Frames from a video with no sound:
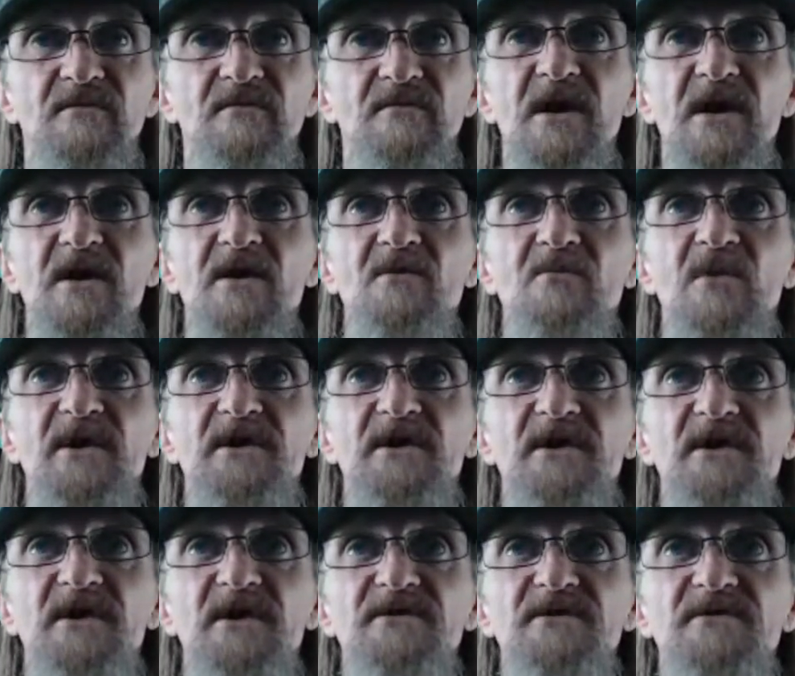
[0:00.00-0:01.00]
Oh,
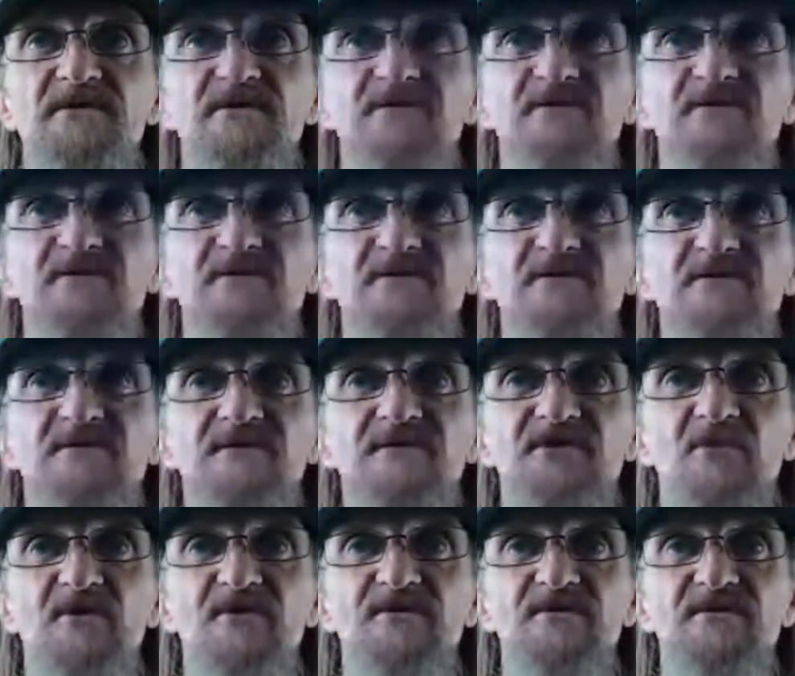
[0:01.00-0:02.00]
wait. Not the
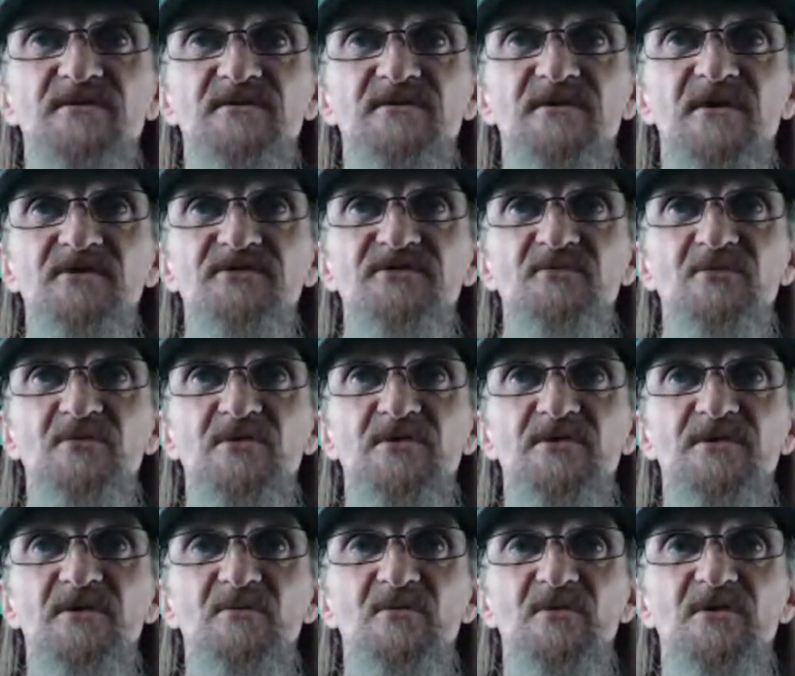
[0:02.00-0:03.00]
one
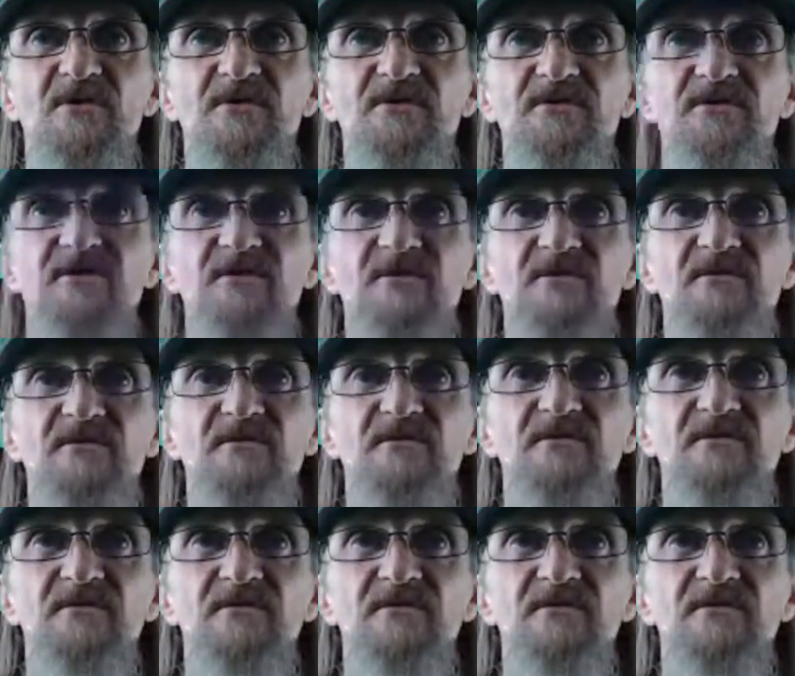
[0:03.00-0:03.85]
I wanted there.